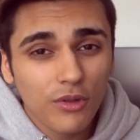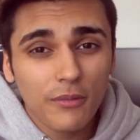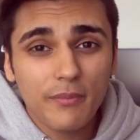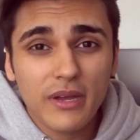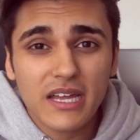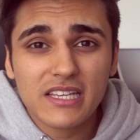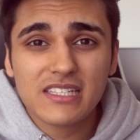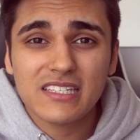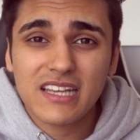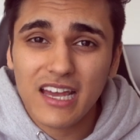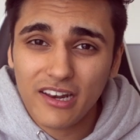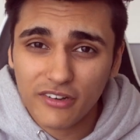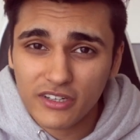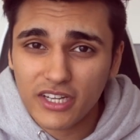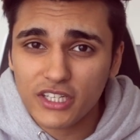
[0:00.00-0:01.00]
All the
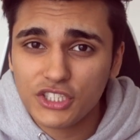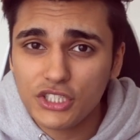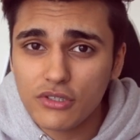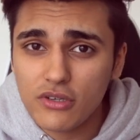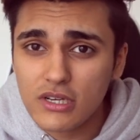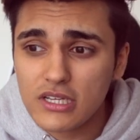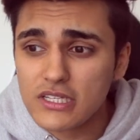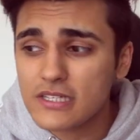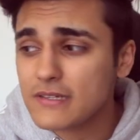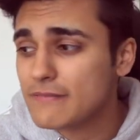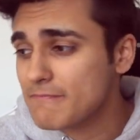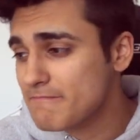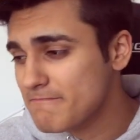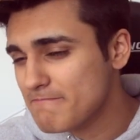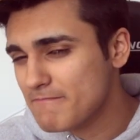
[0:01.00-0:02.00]
best, and I'll catch you
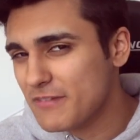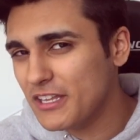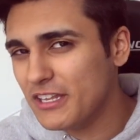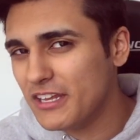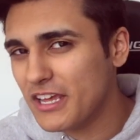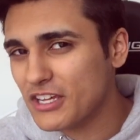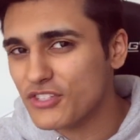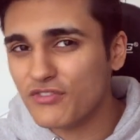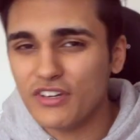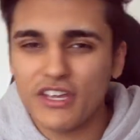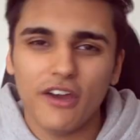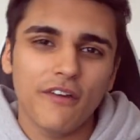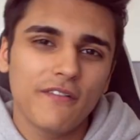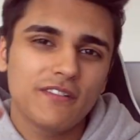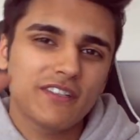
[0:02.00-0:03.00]
guys in the next
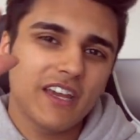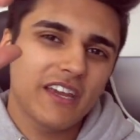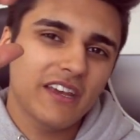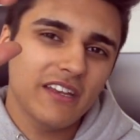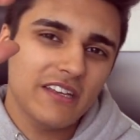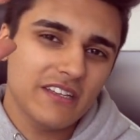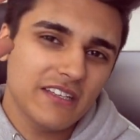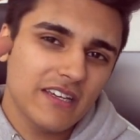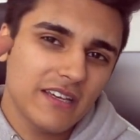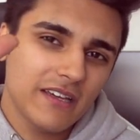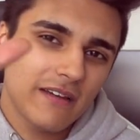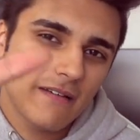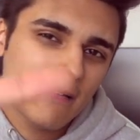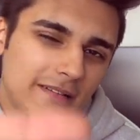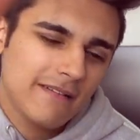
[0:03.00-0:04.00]
video. Take it
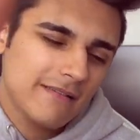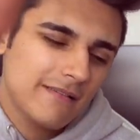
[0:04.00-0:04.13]
easy.